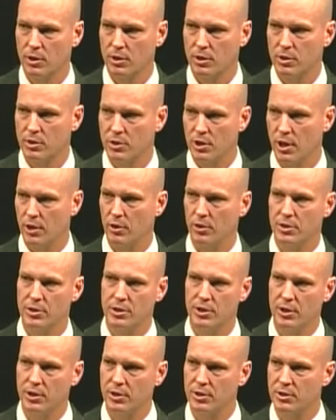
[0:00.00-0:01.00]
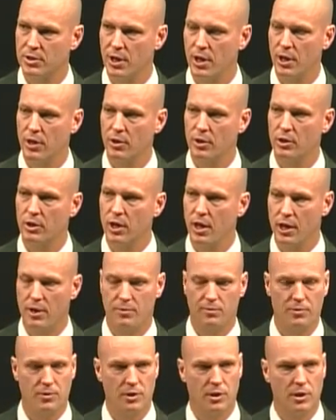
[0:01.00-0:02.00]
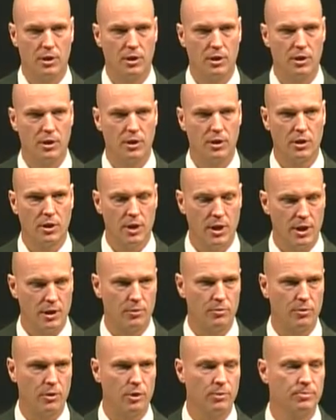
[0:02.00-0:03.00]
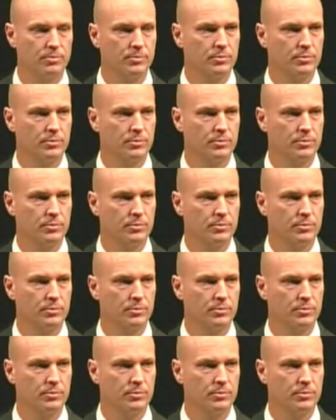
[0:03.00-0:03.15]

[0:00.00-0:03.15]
She had her entire life ahead of her,